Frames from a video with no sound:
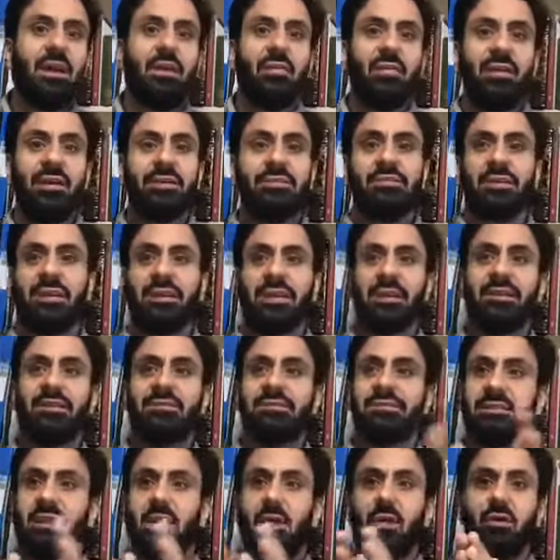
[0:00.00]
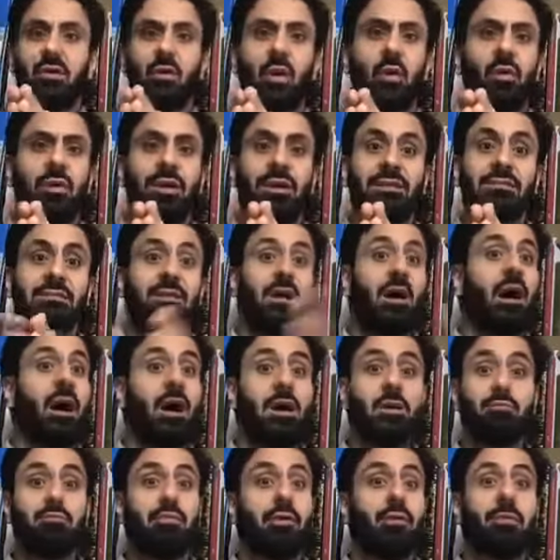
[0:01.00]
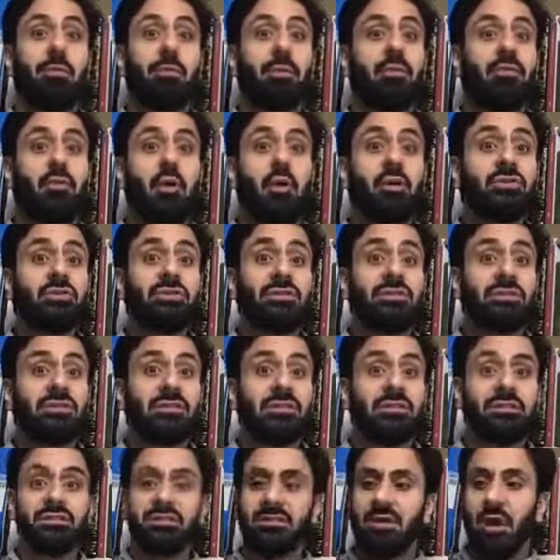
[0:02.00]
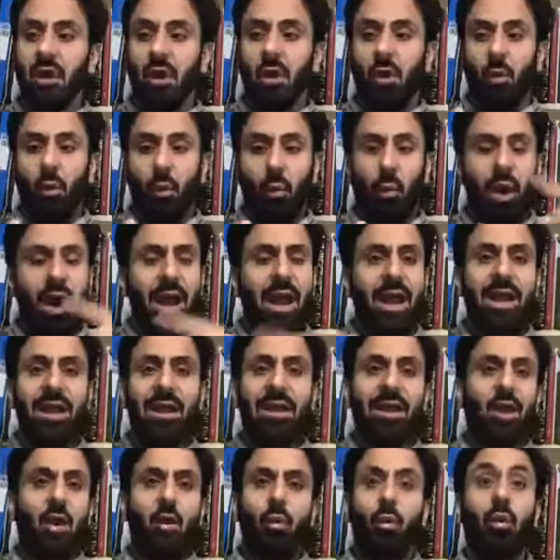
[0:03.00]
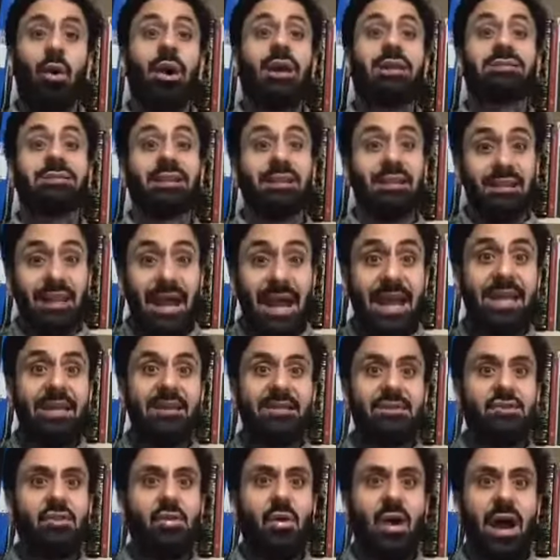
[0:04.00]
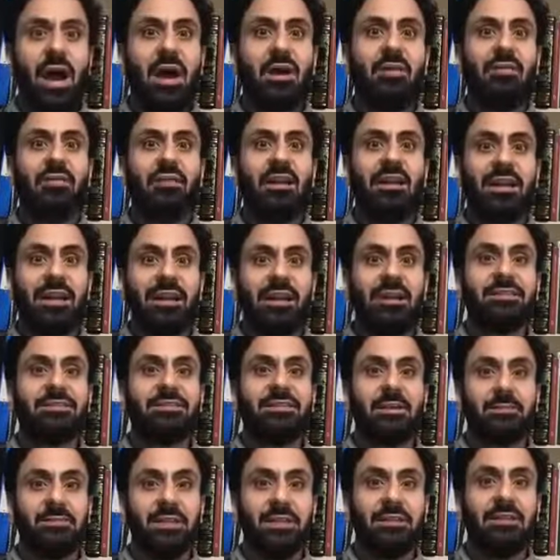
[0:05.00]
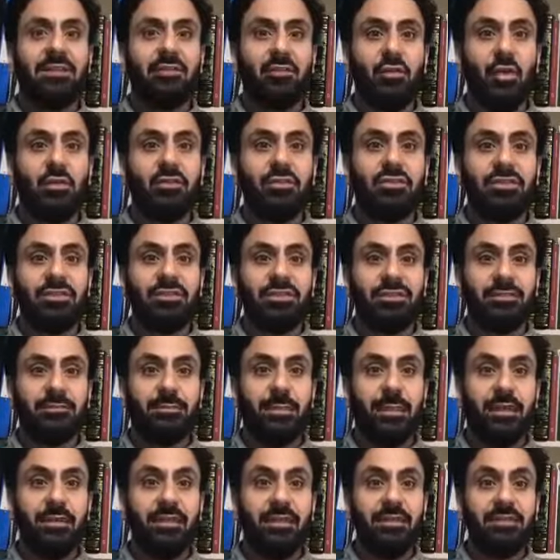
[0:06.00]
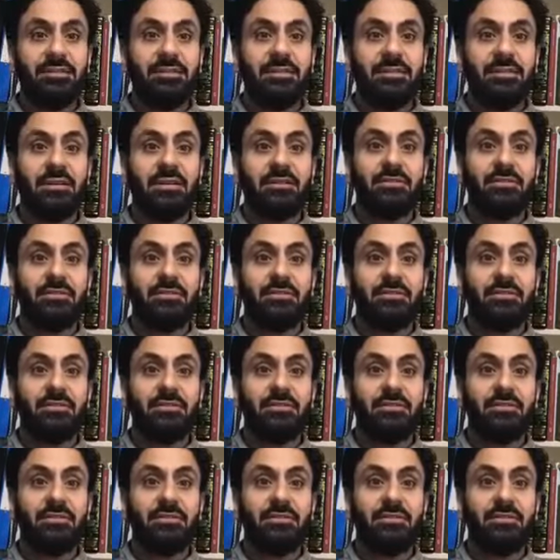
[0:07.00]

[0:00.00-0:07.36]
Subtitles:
This is known as the hard problem of consciousness. Why? What is it like to have an inner subjective conscious experience?